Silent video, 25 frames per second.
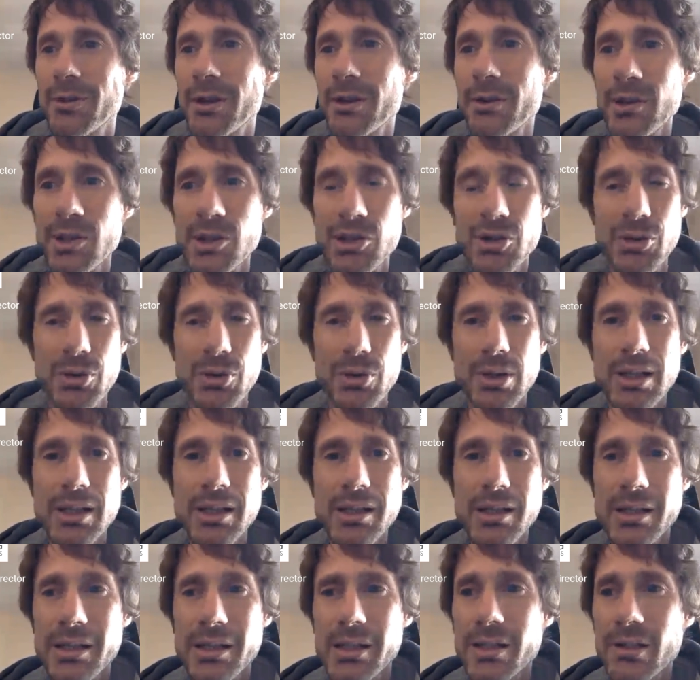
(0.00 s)
very
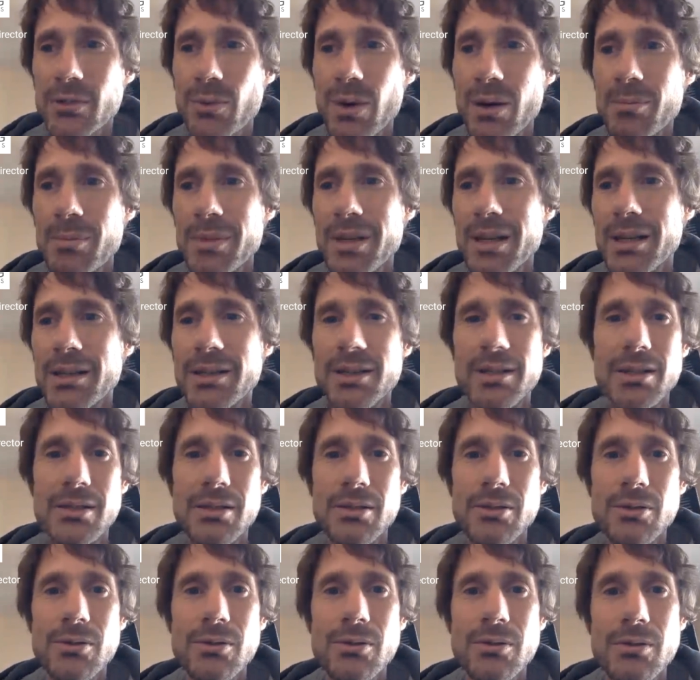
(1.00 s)
shortly. It's 1 minute
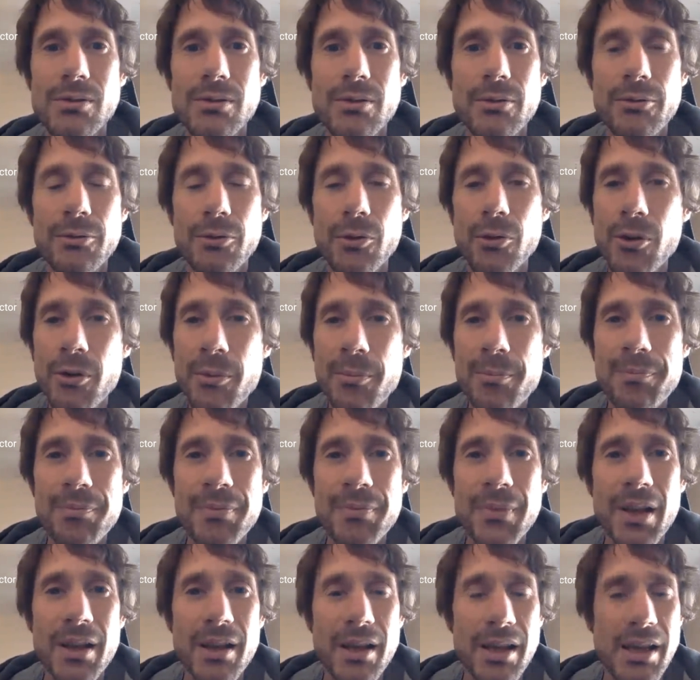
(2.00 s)
to 4
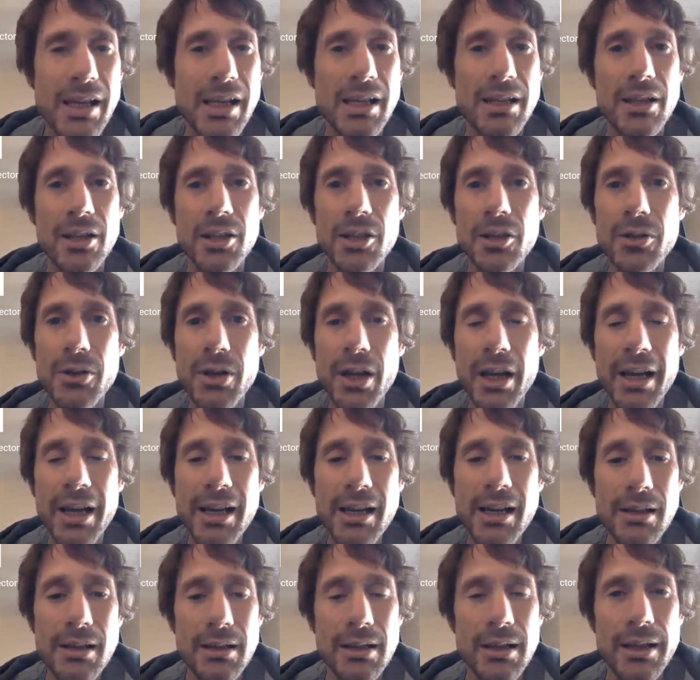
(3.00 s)
in the
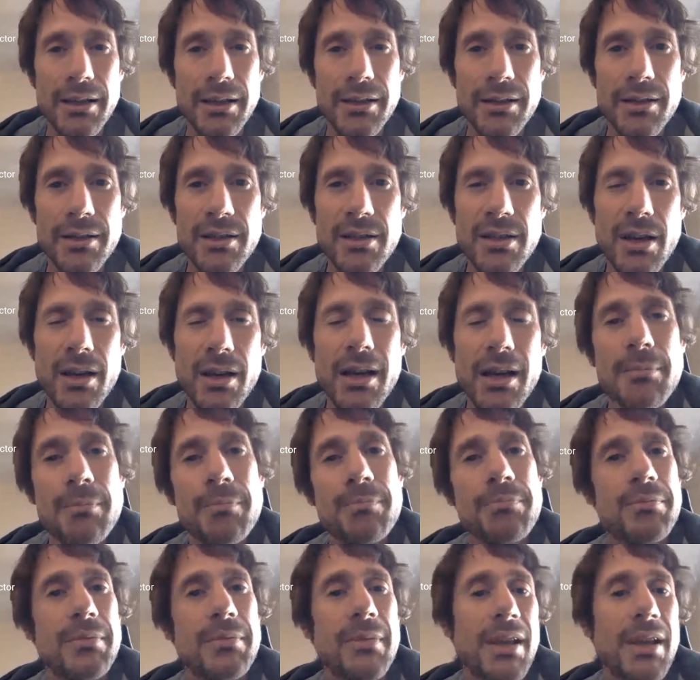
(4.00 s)
UK, London time.